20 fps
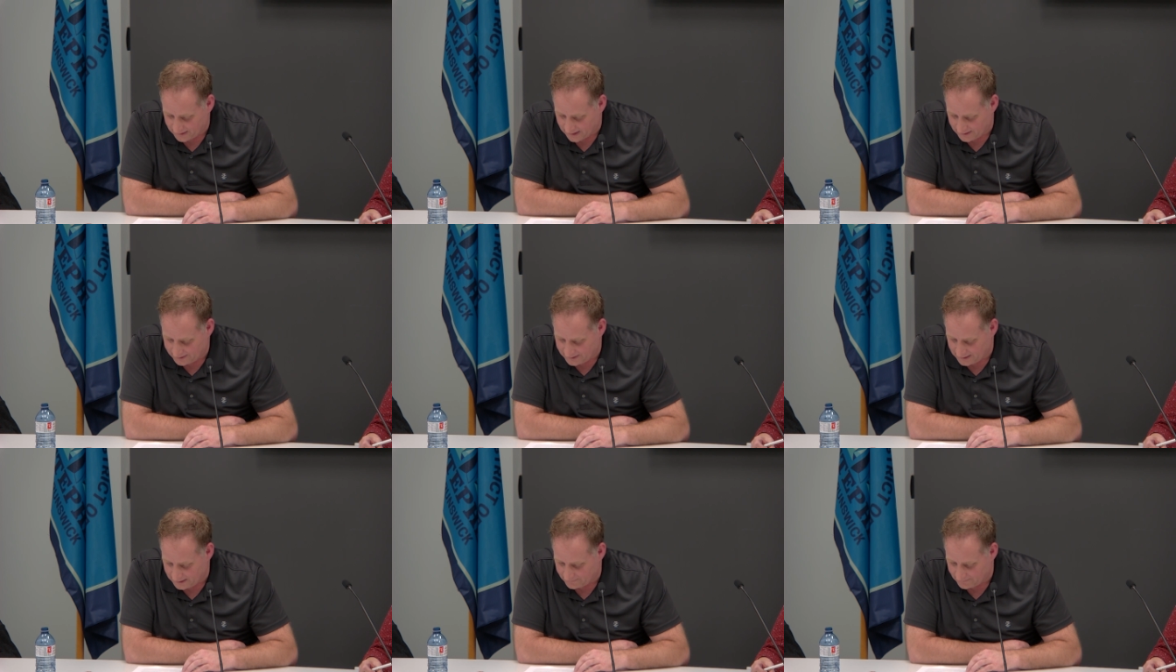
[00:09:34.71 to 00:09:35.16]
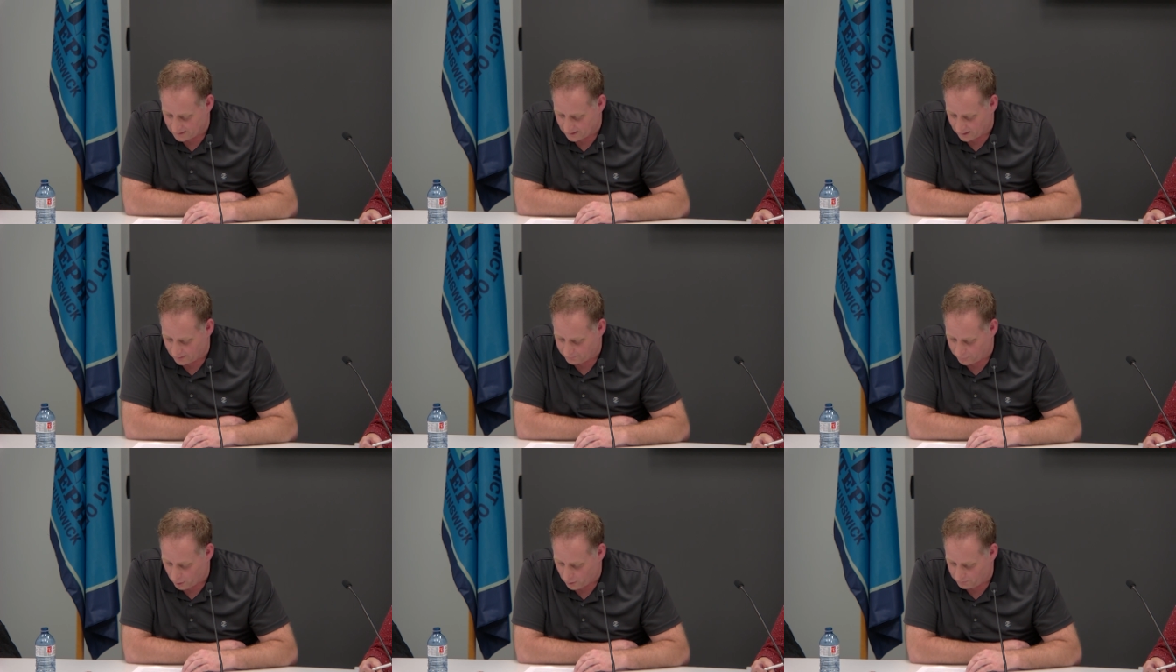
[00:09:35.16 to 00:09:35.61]
Stephen are
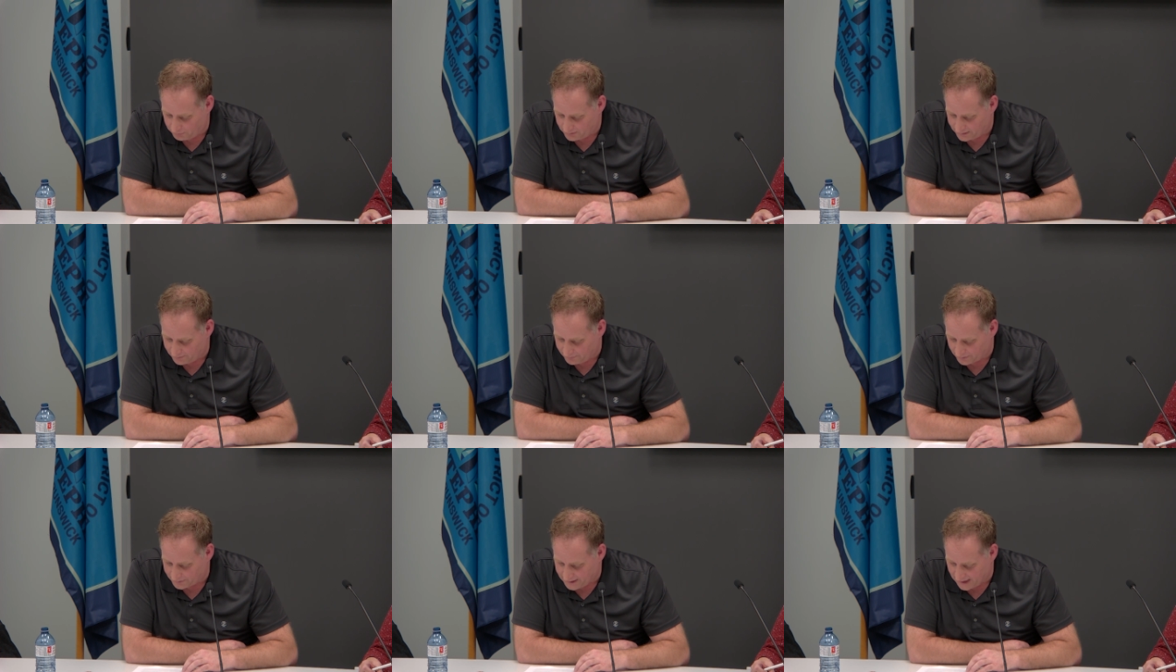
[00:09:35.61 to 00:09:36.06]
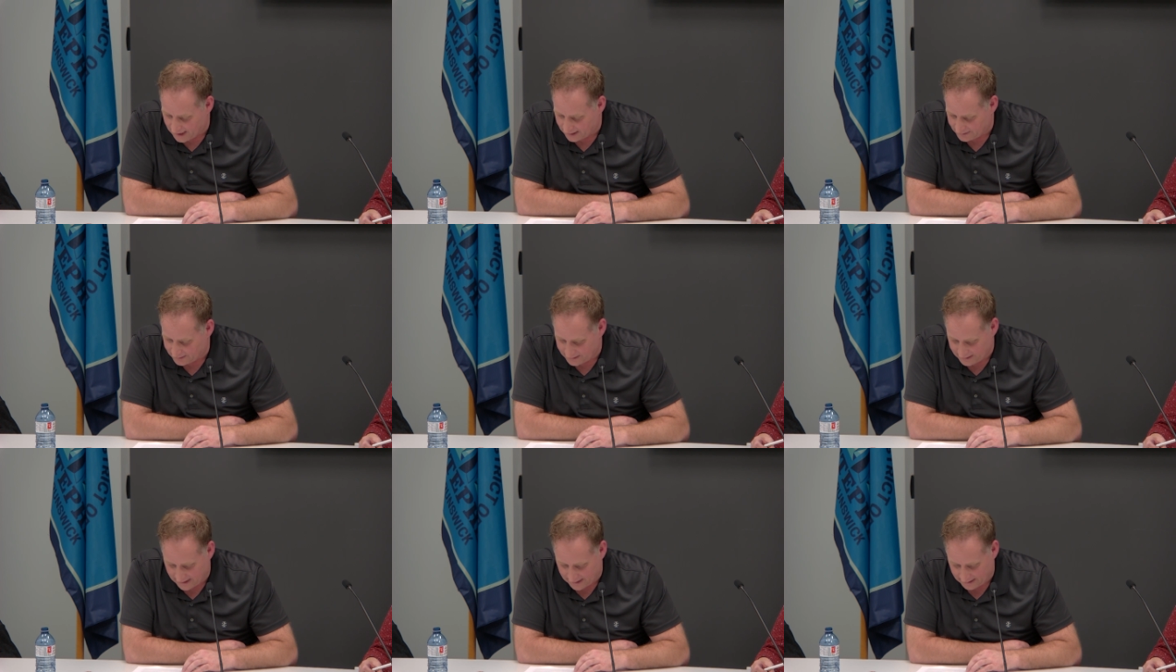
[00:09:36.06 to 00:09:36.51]
appropriately
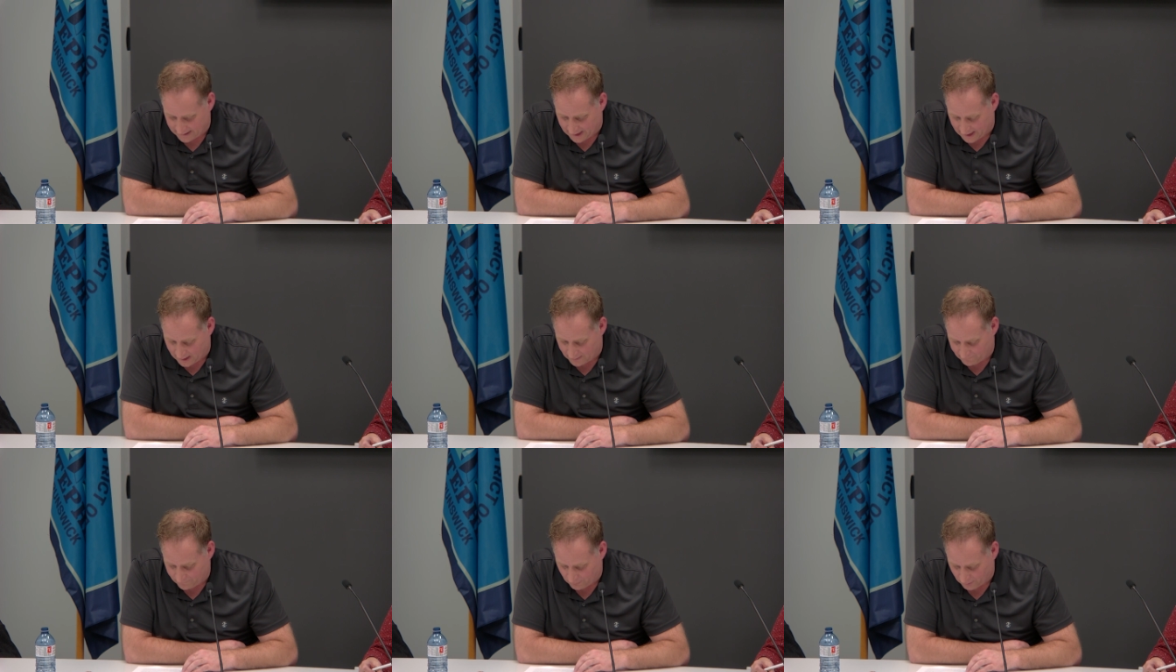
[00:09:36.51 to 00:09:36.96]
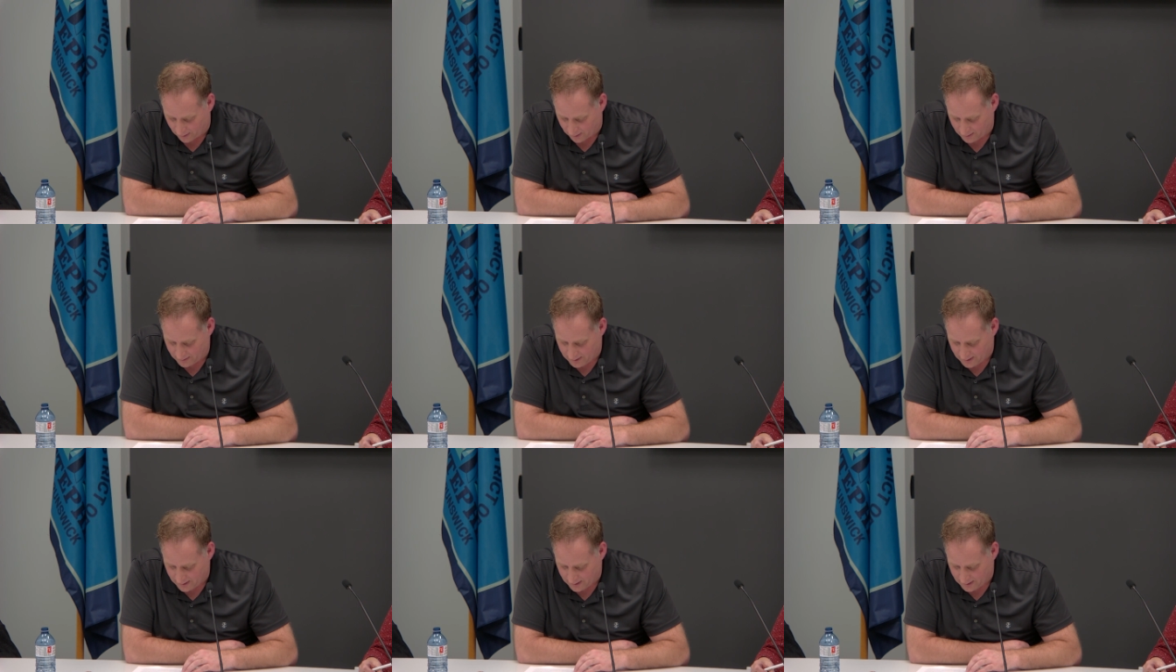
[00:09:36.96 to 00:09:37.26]
protected and cared for,